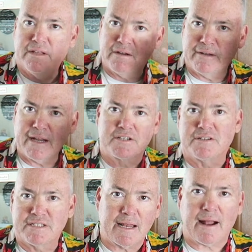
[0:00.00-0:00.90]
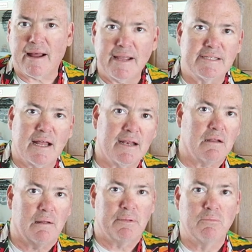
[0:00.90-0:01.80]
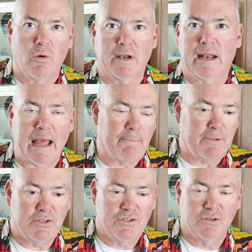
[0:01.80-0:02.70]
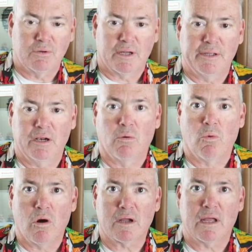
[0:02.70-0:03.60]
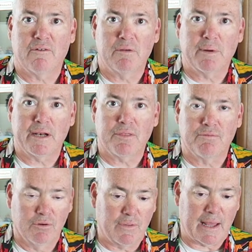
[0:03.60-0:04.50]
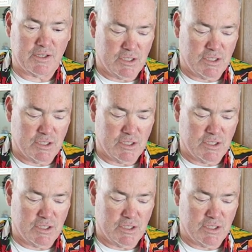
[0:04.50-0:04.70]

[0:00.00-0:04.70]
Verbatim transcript: you know an extra set of eyes on it, I'd be more than happy to uh, you know walk everybody through that.